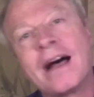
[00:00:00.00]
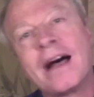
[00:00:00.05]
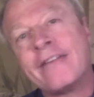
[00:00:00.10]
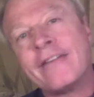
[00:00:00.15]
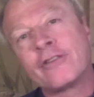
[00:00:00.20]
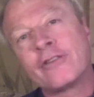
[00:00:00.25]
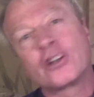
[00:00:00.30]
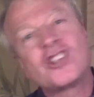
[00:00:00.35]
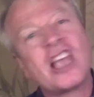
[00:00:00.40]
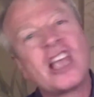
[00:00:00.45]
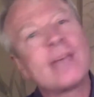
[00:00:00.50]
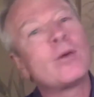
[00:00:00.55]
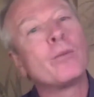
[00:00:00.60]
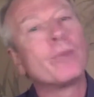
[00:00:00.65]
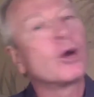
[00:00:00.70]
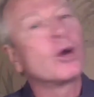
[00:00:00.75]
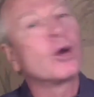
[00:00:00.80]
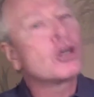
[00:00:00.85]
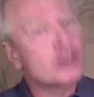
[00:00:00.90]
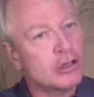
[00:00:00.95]
for example,
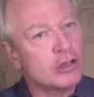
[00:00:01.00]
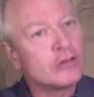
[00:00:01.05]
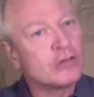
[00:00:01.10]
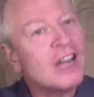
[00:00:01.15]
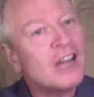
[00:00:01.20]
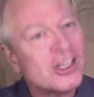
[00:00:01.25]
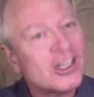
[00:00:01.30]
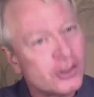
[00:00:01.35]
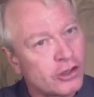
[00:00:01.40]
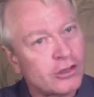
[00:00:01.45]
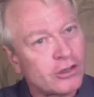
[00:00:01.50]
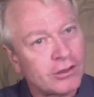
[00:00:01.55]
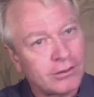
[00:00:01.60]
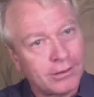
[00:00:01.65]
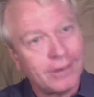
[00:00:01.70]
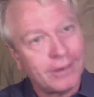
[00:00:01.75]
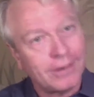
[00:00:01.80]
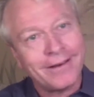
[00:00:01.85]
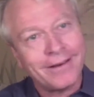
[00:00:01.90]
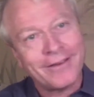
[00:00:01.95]
Bertrand Russell,
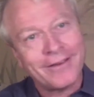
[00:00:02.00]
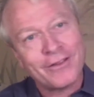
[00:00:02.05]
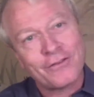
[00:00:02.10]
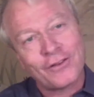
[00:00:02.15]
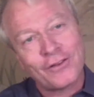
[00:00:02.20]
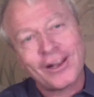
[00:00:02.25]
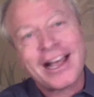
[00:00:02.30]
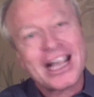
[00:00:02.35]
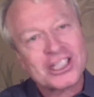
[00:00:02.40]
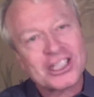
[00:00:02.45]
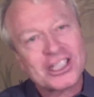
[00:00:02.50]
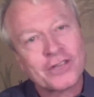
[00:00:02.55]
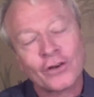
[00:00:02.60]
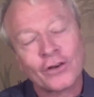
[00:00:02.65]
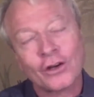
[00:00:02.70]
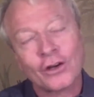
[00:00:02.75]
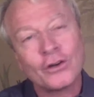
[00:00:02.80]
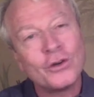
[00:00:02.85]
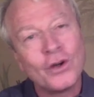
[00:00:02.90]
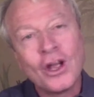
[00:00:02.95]
the
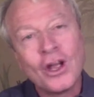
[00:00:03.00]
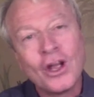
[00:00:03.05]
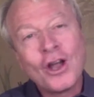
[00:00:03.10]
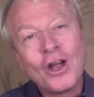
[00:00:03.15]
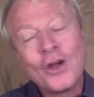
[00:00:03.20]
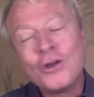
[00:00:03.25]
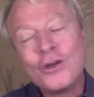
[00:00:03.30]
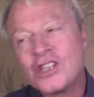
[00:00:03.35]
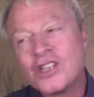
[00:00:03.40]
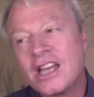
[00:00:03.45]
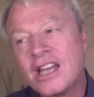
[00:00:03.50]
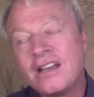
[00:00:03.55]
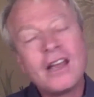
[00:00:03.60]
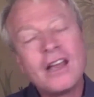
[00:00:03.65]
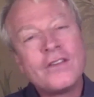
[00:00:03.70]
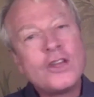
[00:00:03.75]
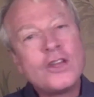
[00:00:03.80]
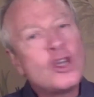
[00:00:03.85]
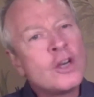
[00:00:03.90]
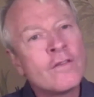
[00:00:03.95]
philosopher who
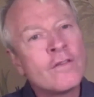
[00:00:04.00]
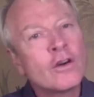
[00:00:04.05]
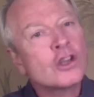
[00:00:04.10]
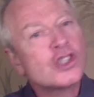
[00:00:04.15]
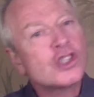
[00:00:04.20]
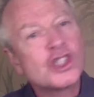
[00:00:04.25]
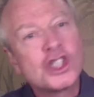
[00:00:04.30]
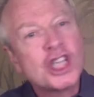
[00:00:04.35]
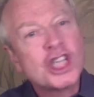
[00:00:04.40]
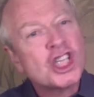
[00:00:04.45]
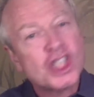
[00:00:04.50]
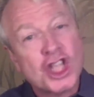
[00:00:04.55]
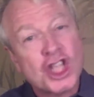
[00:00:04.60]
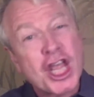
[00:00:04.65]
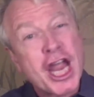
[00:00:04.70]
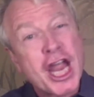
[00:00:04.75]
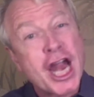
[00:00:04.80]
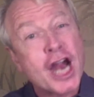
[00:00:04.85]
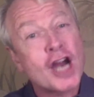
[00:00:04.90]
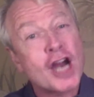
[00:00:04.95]
said the universe is just
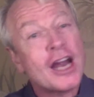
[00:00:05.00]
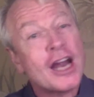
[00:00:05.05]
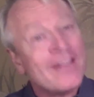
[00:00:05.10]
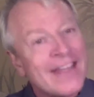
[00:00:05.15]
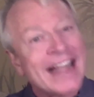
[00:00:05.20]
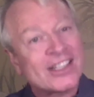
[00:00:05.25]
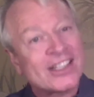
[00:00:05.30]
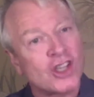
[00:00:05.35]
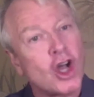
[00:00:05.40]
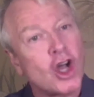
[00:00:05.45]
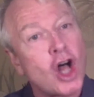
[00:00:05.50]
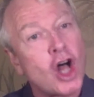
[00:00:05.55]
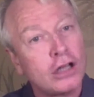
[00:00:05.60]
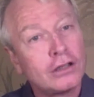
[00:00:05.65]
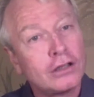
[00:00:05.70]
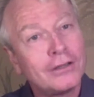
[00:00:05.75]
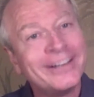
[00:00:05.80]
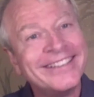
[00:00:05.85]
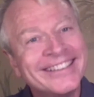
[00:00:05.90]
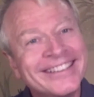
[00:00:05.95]
there and that's all,
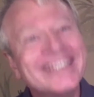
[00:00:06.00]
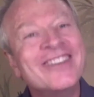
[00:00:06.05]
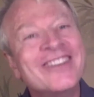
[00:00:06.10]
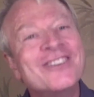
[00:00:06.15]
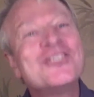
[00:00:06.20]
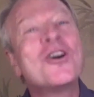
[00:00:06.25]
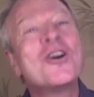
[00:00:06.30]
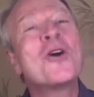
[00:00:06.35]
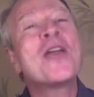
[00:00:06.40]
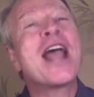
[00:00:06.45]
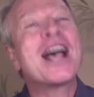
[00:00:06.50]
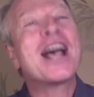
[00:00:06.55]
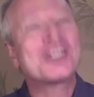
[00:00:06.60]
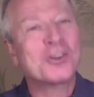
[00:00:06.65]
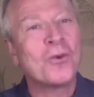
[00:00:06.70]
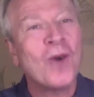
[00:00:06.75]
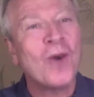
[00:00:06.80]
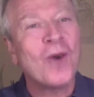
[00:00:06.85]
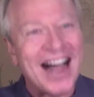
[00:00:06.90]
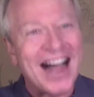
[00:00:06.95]
don't
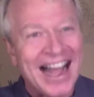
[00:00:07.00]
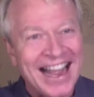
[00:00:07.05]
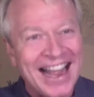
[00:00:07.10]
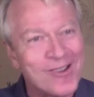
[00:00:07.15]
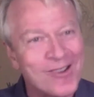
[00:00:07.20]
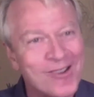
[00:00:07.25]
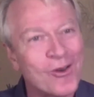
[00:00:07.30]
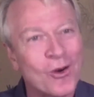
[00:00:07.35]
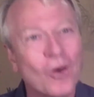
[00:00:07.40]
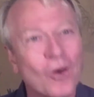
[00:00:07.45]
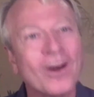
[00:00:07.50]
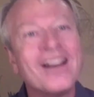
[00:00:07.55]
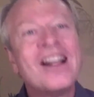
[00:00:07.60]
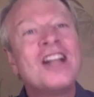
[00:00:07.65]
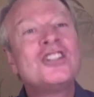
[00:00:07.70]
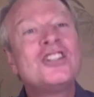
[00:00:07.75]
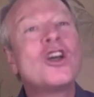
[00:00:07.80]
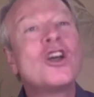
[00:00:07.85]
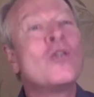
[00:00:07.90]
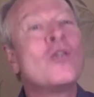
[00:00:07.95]
ask why, or
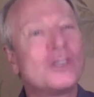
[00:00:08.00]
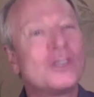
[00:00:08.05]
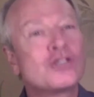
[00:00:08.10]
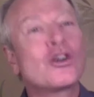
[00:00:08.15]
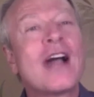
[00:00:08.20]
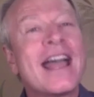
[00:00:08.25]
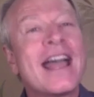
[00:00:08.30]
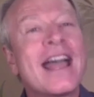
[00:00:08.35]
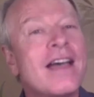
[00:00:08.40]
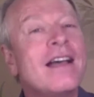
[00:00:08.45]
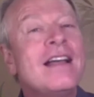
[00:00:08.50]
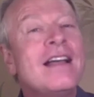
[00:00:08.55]
don't try to